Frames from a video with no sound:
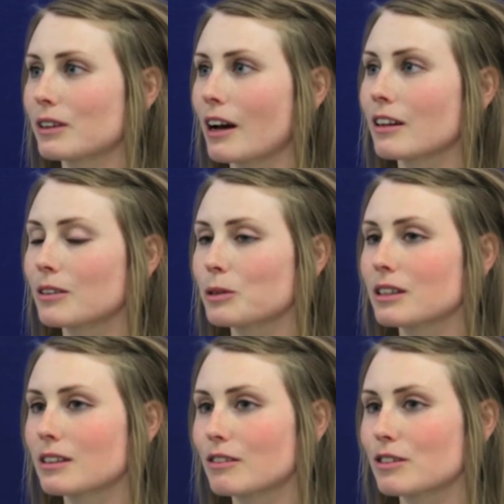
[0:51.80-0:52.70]
with either
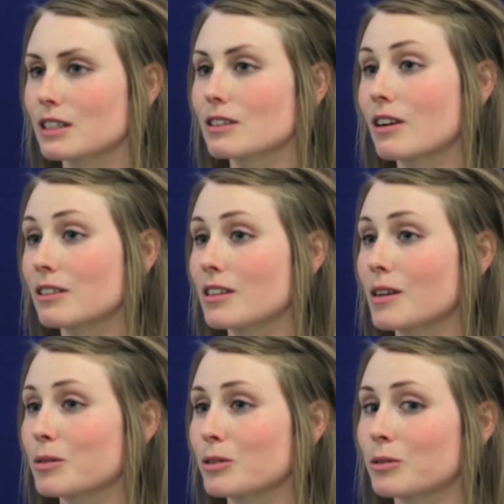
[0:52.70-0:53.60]
with a physics
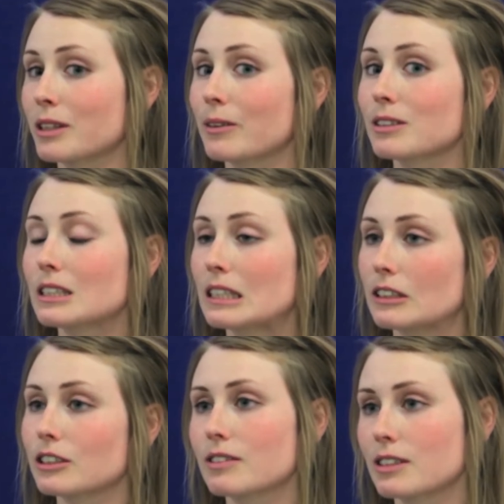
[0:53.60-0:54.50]
concept or how to
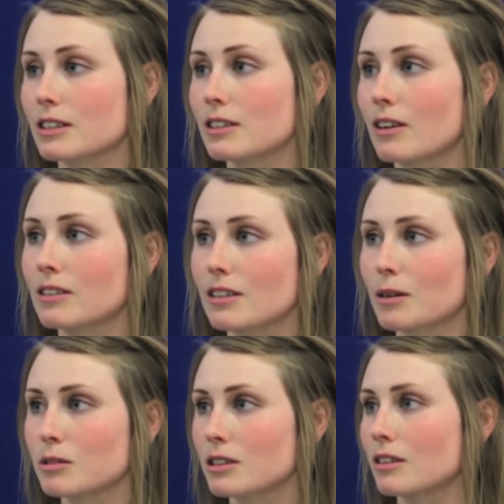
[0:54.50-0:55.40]
teach a physics
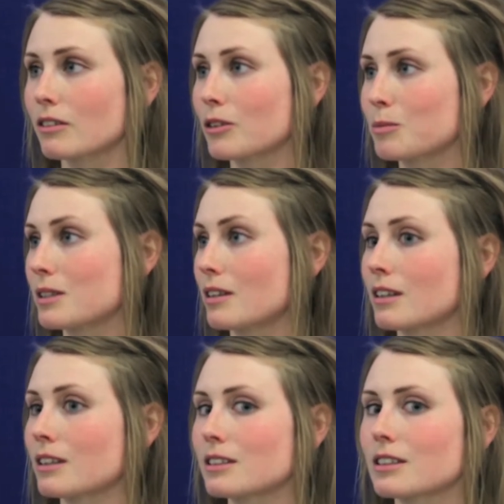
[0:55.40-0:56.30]
concept to the groups
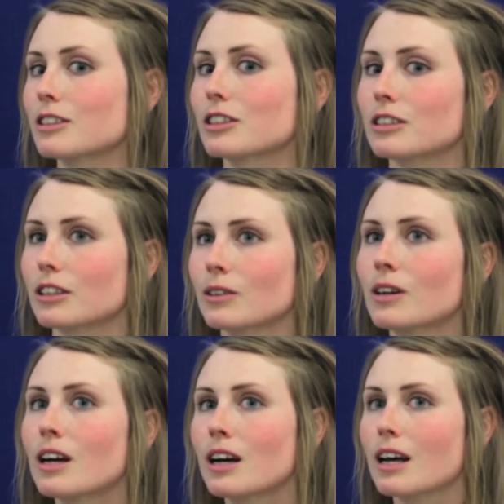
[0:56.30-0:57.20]
that I need to teach it
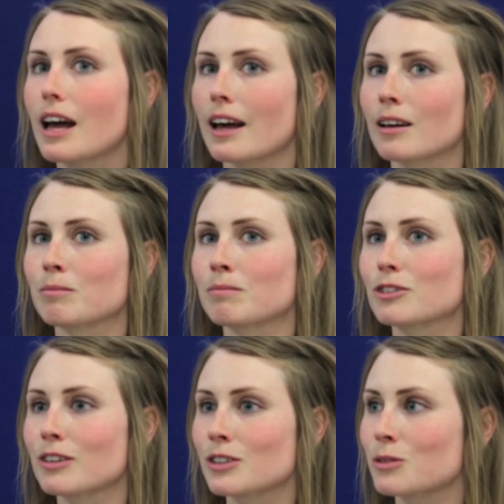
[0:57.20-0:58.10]
to,
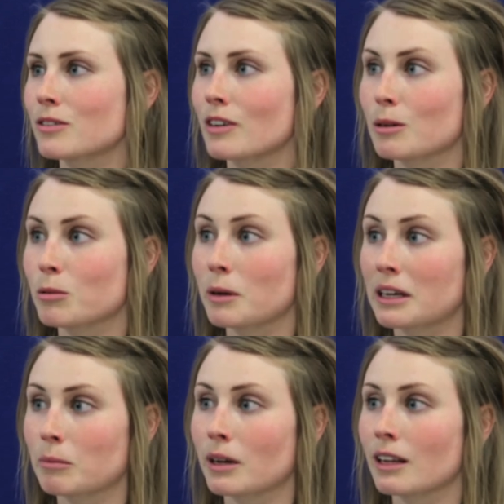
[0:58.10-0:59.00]
Trevor's always available.
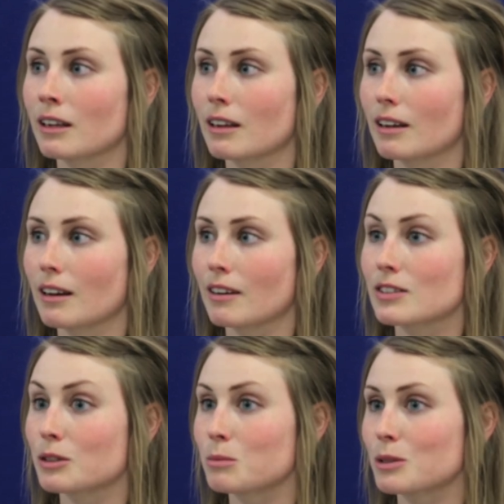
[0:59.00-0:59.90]
I
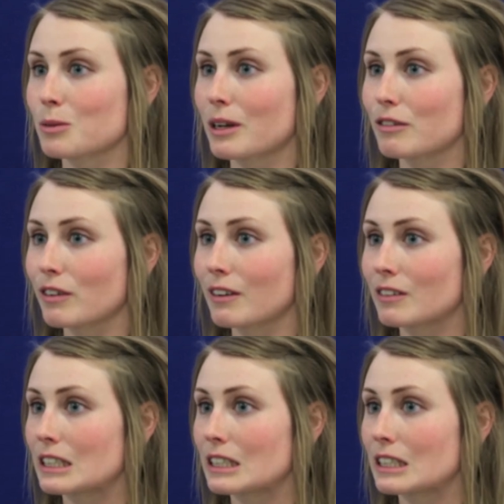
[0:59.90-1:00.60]
have his number as well if I ever